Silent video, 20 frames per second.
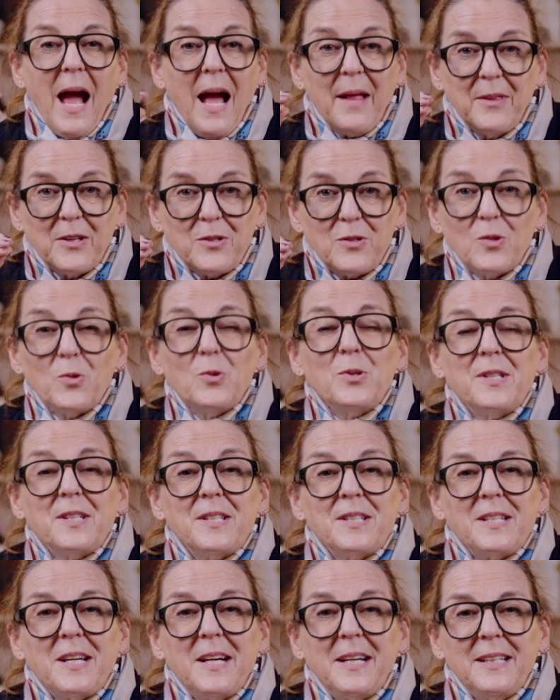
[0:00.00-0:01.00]
And the
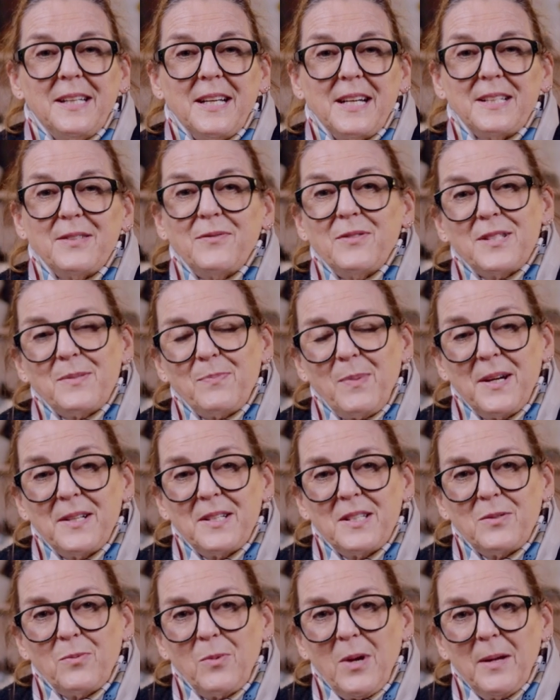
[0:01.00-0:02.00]
Dorset dialect for
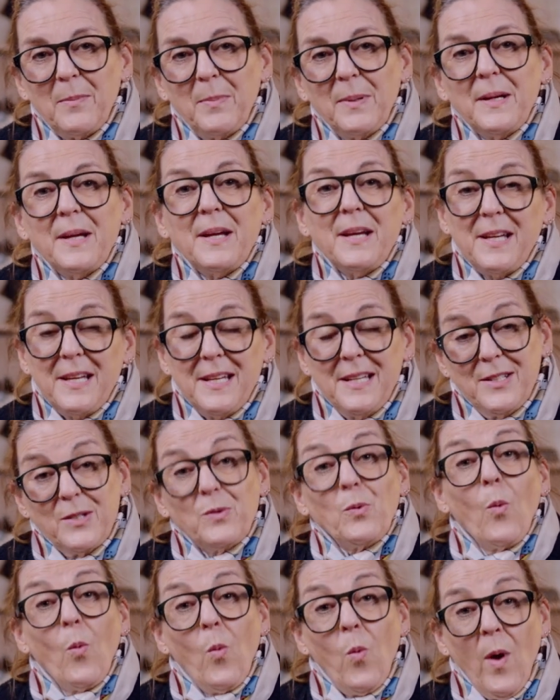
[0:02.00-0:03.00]
spider's web
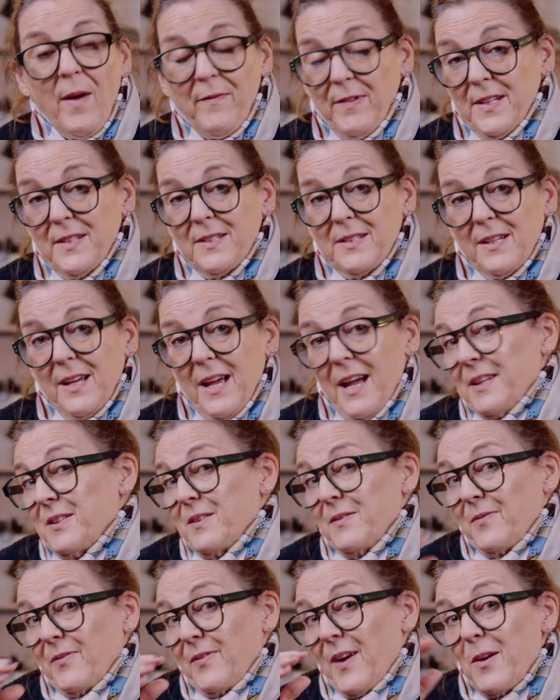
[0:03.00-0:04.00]
is Wevet,
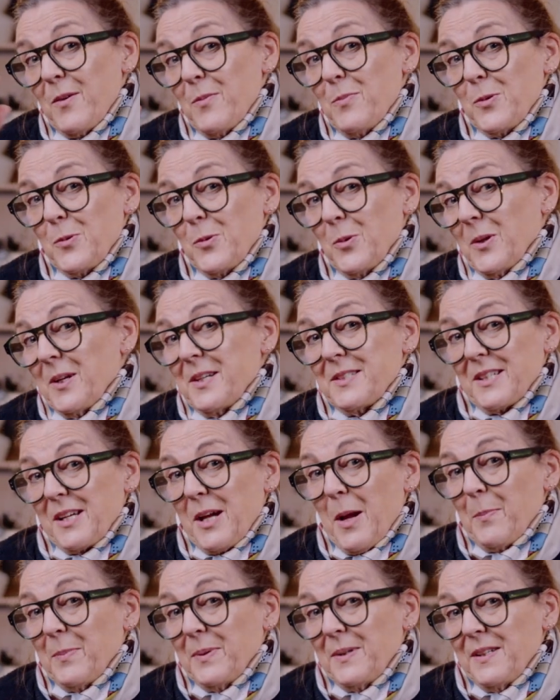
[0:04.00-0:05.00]
and Farrow Ball is a
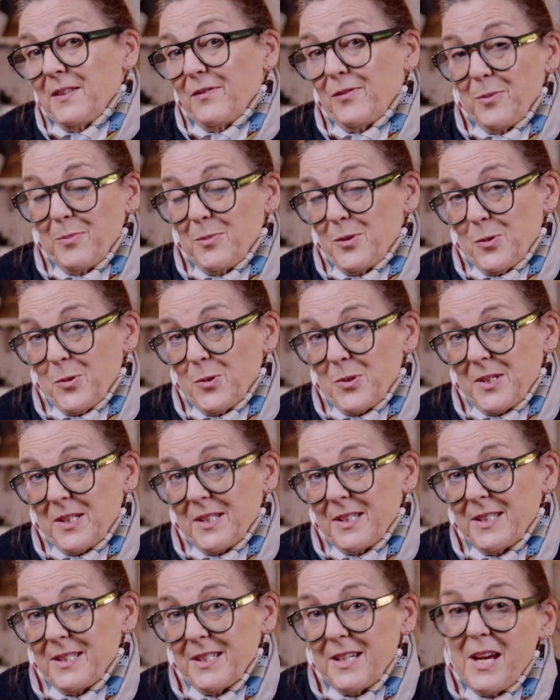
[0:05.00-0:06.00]
company from
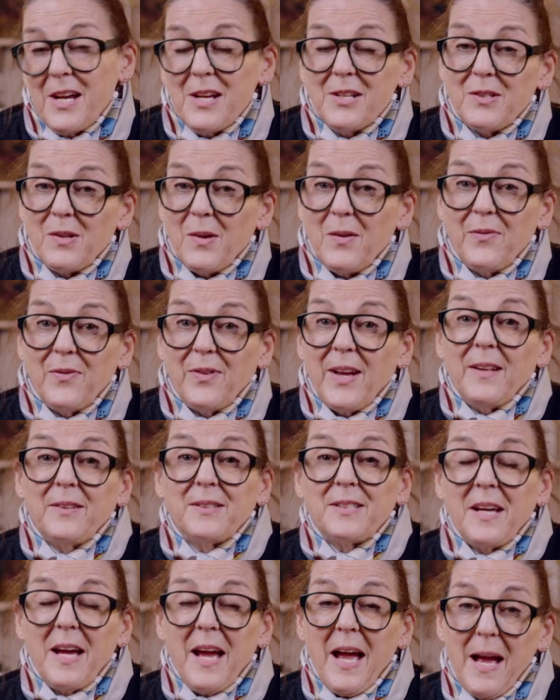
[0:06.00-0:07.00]
Dorset, so it
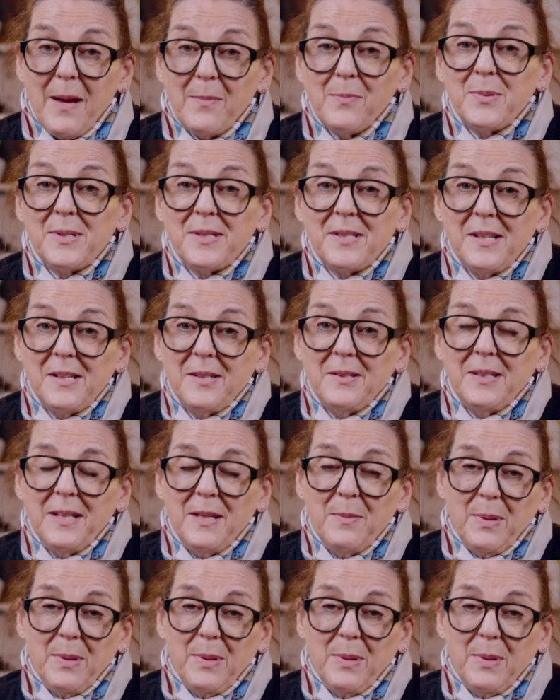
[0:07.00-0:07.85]
felt absolutely